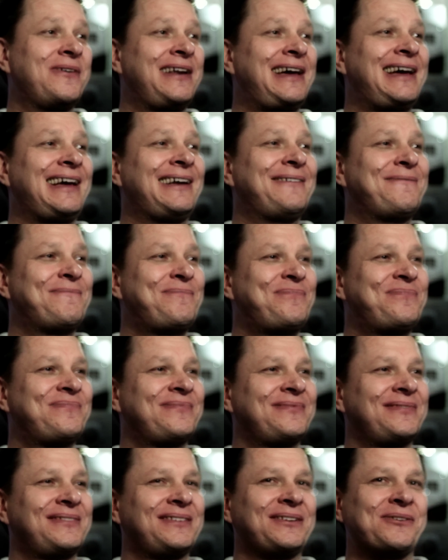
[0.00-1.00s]
that,
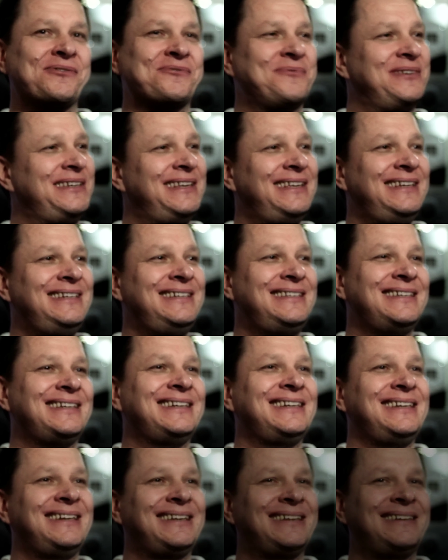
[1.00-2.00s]
because we need
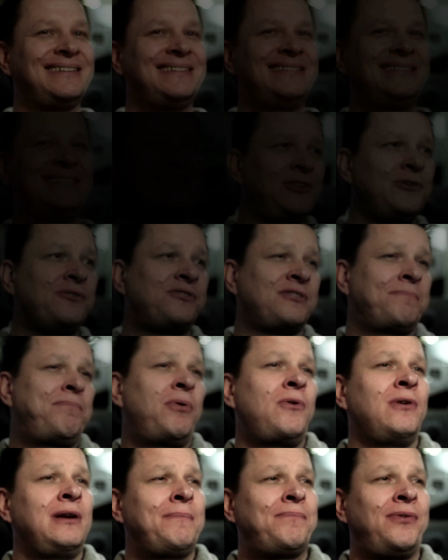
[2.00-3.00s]
it, Do
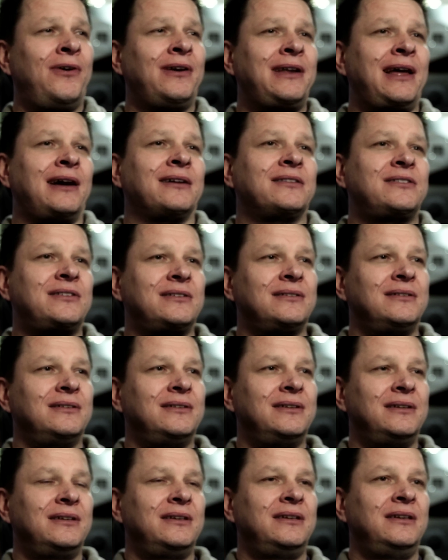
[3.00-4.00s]
support the product.
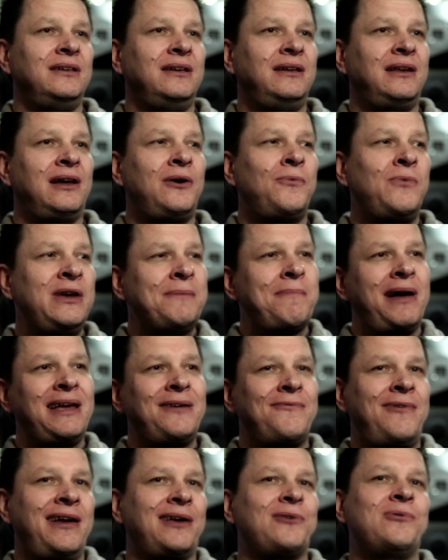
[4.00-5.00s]
We
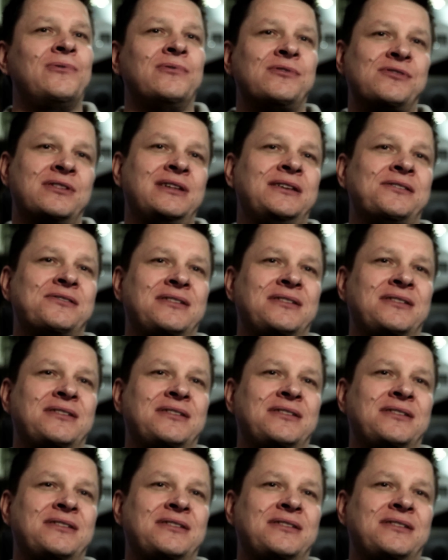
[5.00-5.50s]
make records these